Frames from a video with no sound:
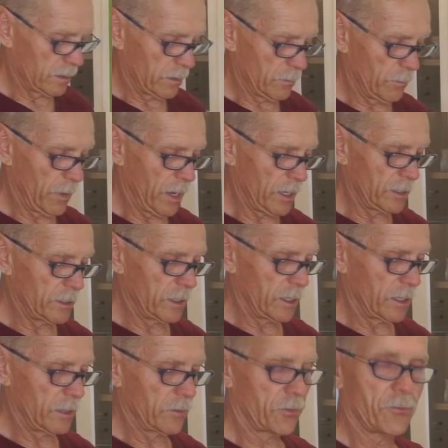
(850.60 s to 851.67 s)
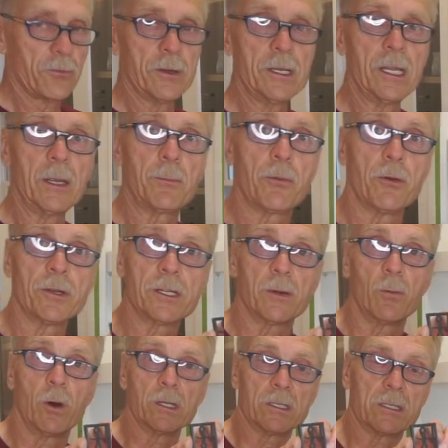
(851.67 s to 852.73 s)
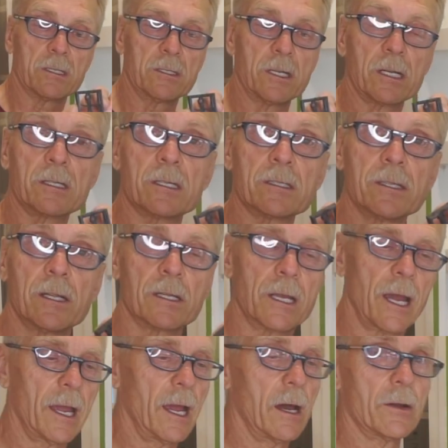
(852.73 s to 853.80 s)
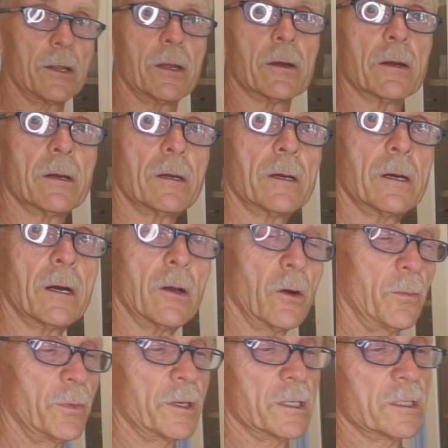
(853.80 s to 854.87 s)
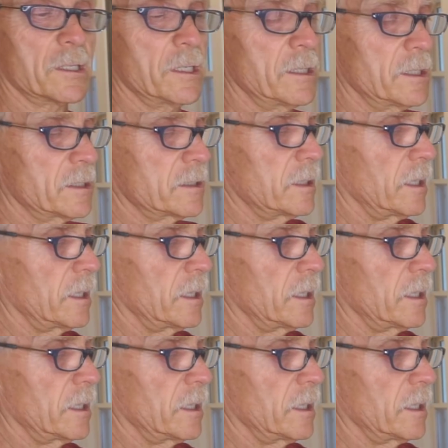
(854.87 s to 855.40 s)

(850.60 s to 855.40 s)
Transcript: made 3D printed ones. Check this little guy out here. I hope you can see this